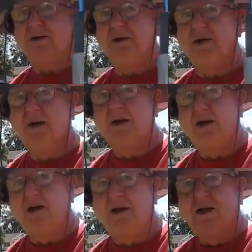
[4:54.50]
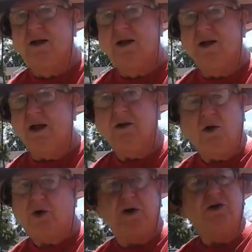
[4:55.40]
an antenna tuner would be.
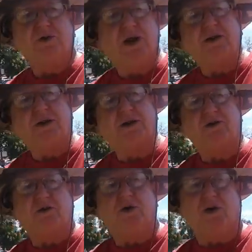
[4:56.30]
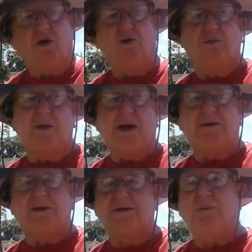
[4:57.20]
Are you going to use an antenna yep. tuner on all the
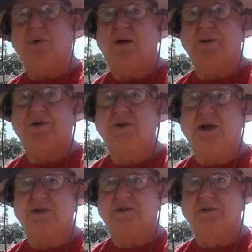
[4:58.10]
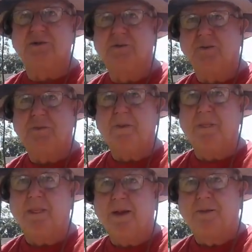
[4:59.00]
bands yep. except probably six? Okay.
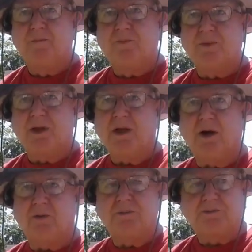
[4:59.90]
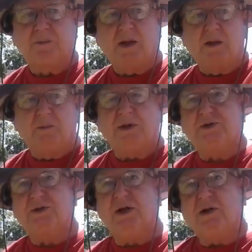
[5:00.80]
All right. You know. Perfect. I
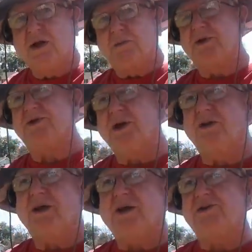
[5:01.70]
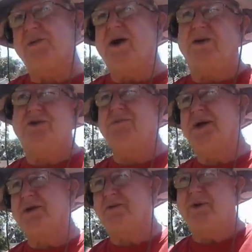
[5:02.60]
got still, one. But still, the SWR should
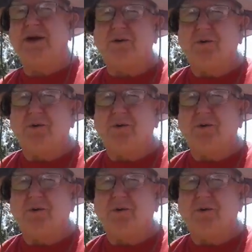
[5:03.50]
be three to